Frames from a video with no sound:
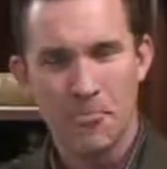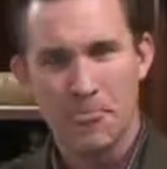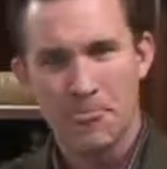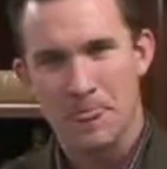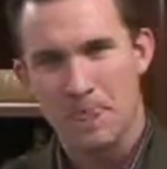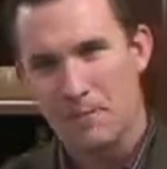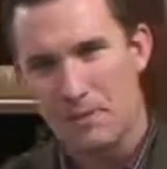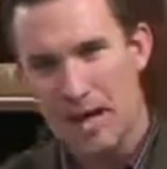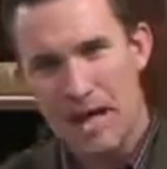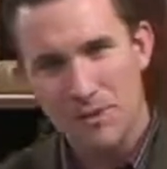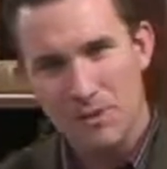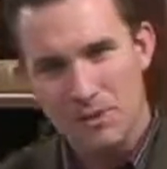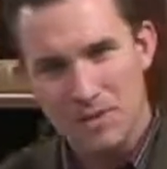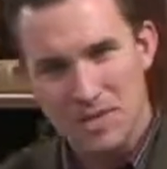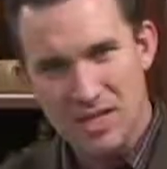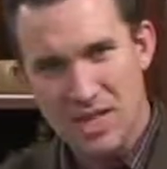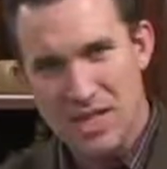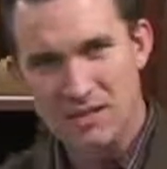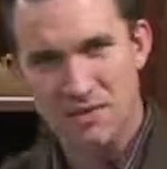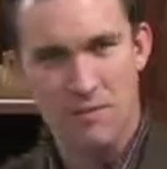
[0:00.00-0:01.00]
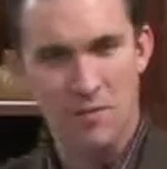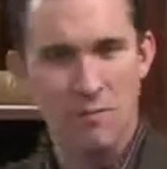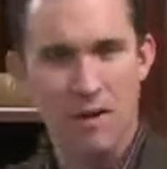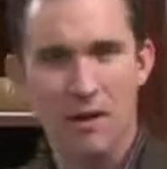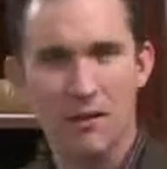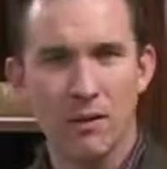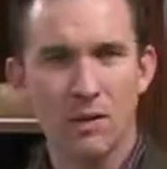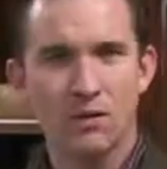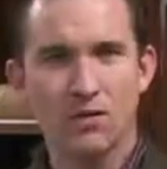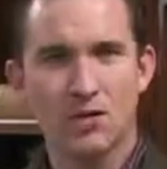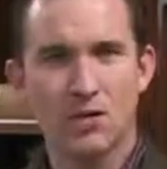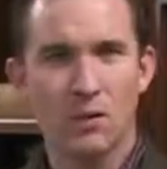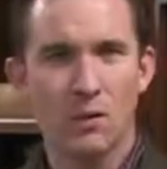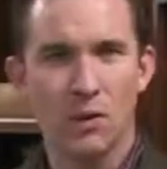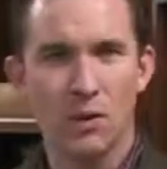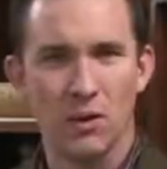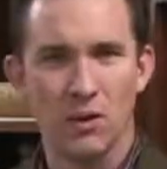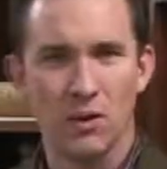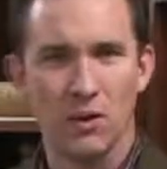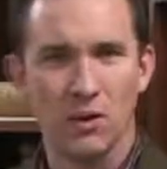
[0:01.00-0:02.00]
The Bible says for marriage to
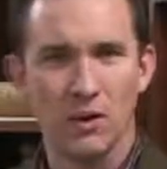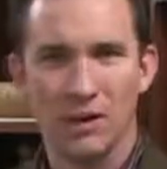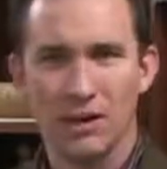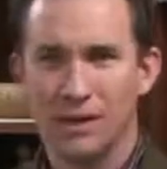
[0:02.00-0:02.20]
work,